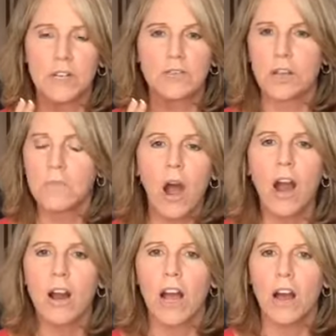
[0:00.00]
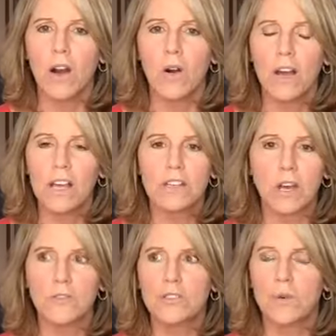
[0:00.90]
tomorrow
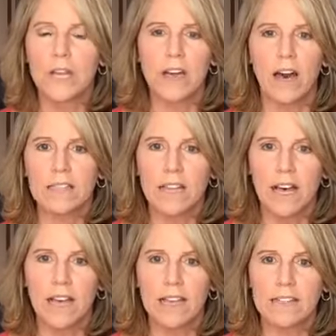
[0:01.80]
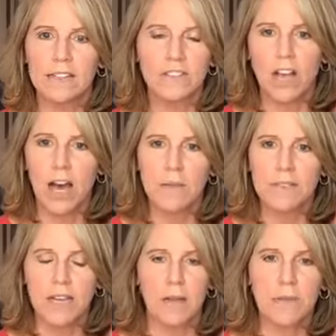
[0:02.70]
go join
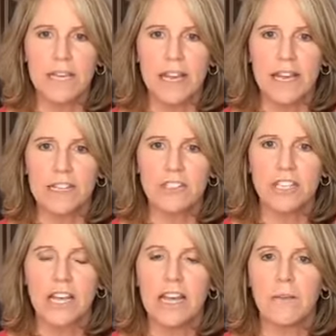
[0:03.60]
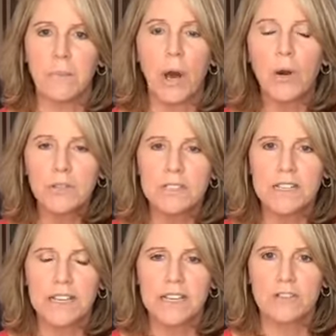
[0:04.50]
onlinejobs.ph, post
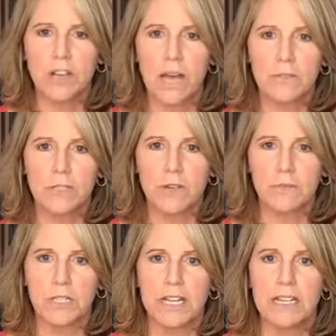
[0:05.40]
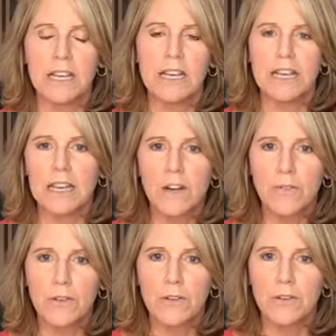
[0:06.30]
a job description,
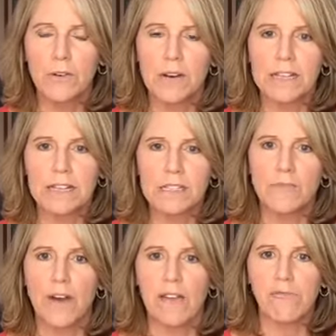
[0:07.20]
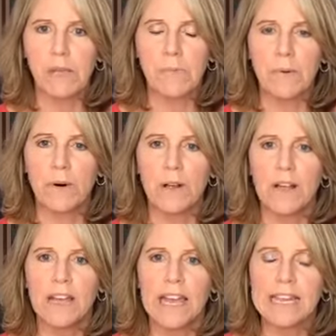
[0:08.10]
interview at least 5 people,
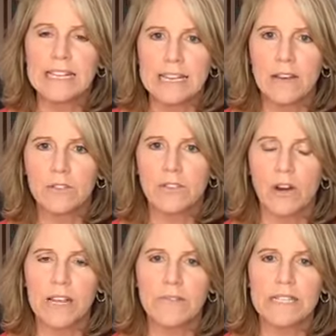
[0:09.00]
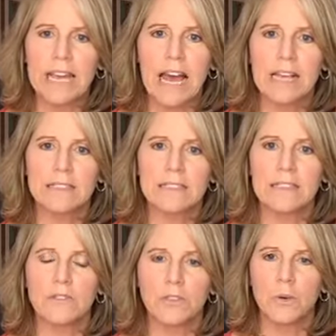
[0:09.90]
and start giving tasks
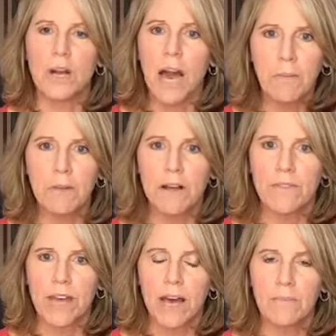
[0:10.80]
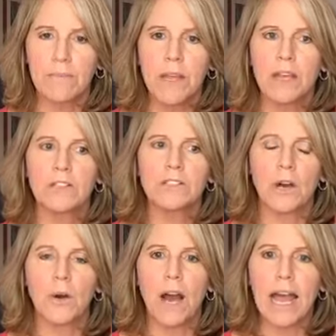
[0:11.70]
to a couple of them.
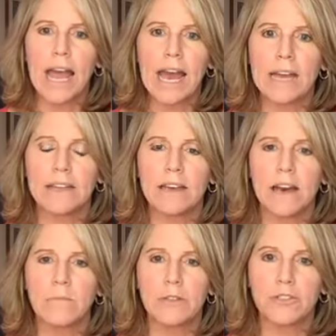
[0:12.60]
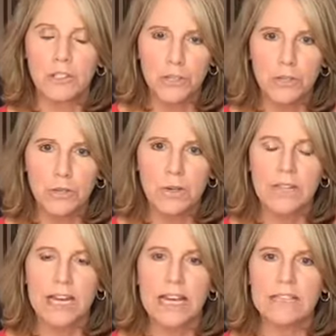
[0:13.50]
So I had 2
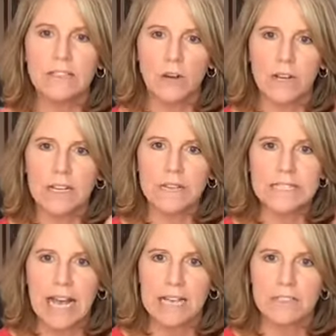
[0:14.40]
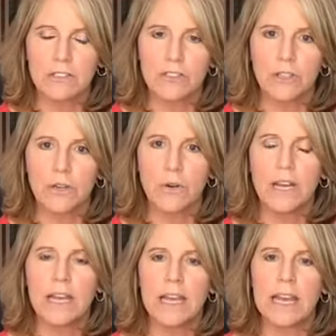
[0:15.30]
that I started giving tasks to,
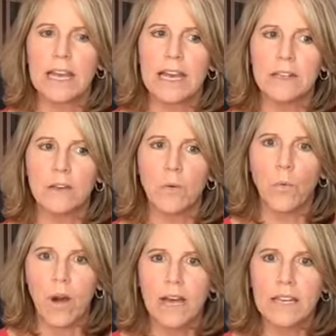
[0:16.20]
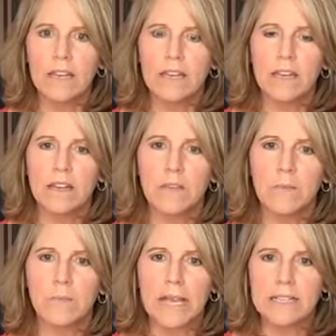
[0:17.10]
and one
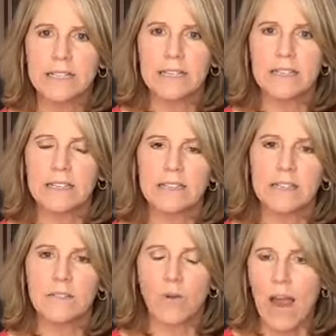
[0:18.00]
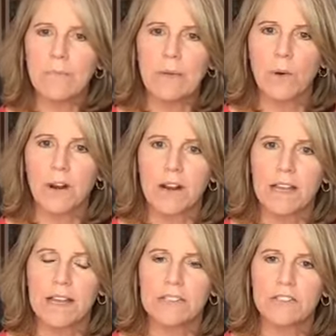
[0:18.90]
basically did crappy
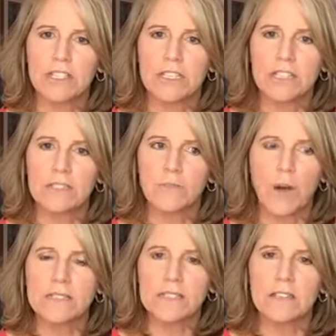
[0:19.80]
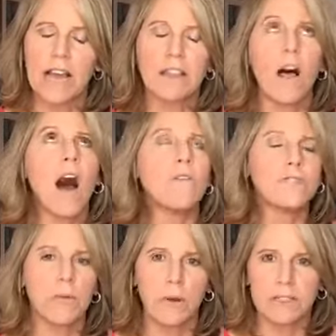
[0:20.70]
work, and she just wasn't. I
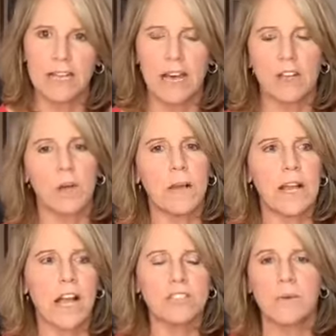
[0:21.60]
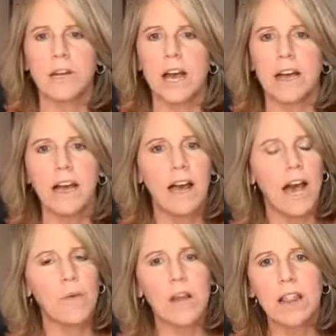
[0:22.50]
loved her personality. Oh my gosh, I would have
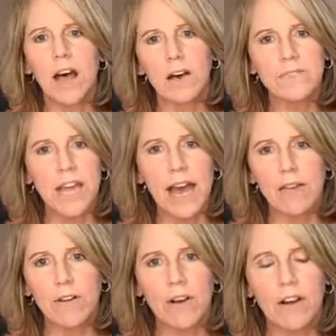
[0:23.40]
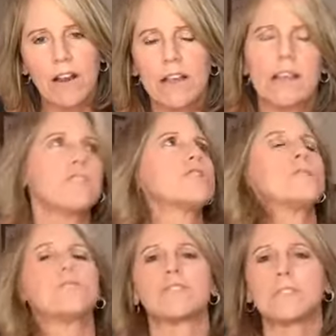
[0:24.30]
loved to have her, because
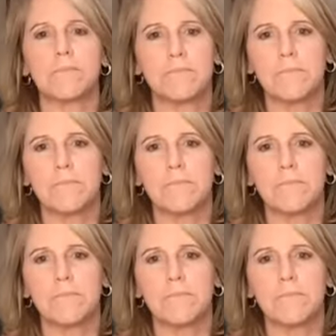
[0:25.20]
she was just the